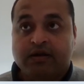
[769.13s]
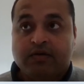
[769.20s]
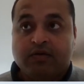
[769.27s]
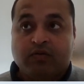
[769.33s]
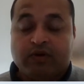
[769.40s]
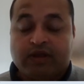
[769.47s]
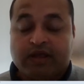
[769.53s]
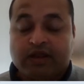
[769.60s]

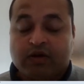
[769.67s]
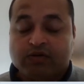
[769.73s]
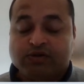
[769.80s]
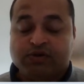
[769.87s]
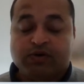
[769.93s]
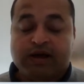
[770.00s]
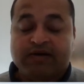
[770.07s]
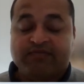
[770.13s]
We can
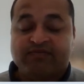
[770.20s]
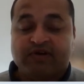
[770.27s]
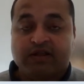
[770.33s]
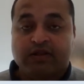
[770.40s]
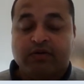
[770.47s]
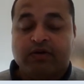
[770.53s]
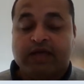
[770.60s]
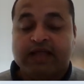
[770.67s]
also have a
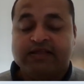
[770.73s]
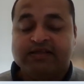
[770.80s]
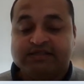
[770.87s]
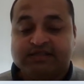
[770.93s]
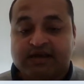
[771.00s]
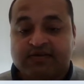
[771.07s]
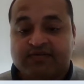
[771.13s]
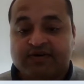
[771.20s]
look at the
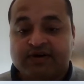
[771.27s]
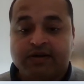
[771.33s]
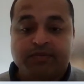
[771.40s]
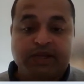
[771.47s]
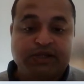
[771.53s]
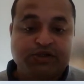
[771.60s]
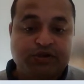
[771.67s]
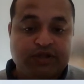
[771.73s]
server and
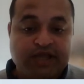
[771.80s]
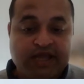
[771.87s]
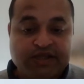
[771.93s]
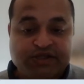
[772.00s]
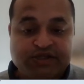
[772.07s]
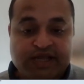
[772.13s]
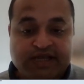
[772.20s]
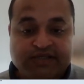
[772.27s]
make sure the
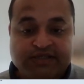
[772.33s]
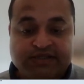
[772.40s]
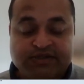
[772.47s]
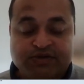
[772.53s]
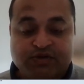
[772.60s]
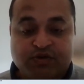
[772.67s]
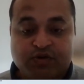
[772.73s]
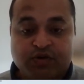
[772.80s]
Nginx is
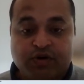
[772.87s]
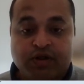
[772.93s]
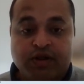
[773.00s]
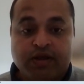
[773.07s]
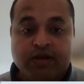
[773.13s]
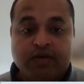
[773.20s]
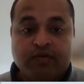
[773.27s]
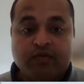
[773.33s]
good.
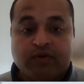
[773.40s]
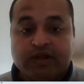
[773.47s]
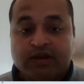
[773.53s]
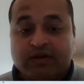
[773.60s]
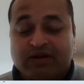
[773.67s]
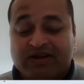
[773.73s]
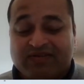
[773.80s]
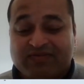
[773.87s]
We
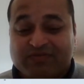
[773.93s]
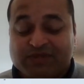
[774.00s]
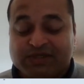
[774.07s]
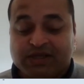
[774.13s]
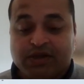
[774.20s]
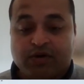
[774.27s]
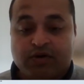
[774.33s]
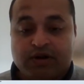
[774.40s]
can look at it from
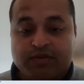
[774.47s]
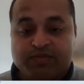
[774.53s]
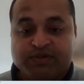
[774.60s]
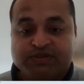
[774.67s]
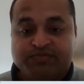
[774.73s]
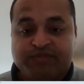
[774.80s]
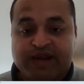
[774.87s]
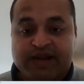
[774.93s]
security
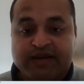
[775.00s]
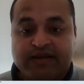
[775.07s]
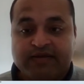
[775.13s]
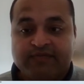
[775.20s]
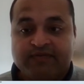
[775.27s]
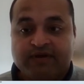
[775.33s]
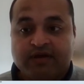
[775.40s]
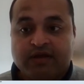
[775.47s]

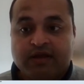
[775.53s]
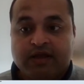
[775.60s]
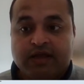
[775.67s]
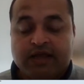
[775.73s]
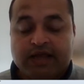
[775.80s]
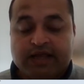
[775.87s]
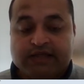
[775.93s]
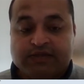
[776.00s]
perspective.
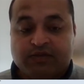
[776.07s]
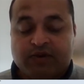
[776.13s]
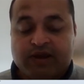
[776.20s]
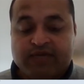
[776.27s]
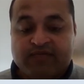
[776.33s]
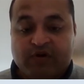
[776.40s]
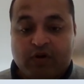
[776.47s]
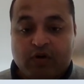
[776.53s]
It's a way
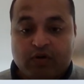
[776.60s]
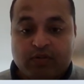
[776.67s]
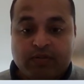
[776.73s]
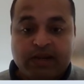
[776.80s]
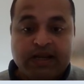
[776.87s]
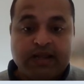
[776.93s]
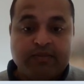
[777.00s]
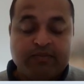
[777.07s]
of
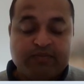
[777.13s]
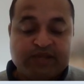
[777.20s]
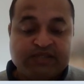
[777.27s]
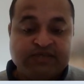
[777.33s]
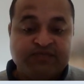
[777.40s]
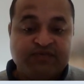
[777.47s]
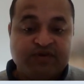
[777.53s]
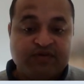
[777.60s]
automating
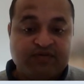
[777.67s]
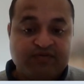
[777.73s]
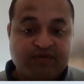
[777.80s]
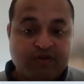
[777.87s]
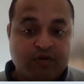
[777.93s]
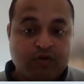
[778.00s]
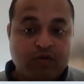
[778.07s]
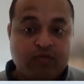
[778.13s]
bits of your
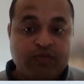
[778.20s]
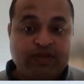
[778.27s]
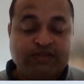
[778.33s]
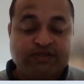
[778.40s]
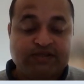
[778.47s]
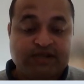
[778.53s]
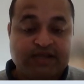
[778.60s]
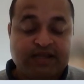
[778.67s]
flow
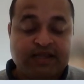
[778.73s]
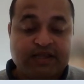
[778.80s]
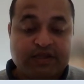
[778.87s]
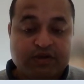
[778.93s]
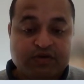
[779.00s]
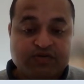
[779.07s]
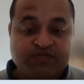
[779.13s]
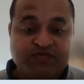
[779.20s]
that's really
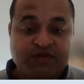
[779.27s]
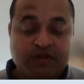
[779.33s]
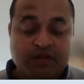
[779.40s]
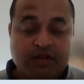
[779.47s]
useful.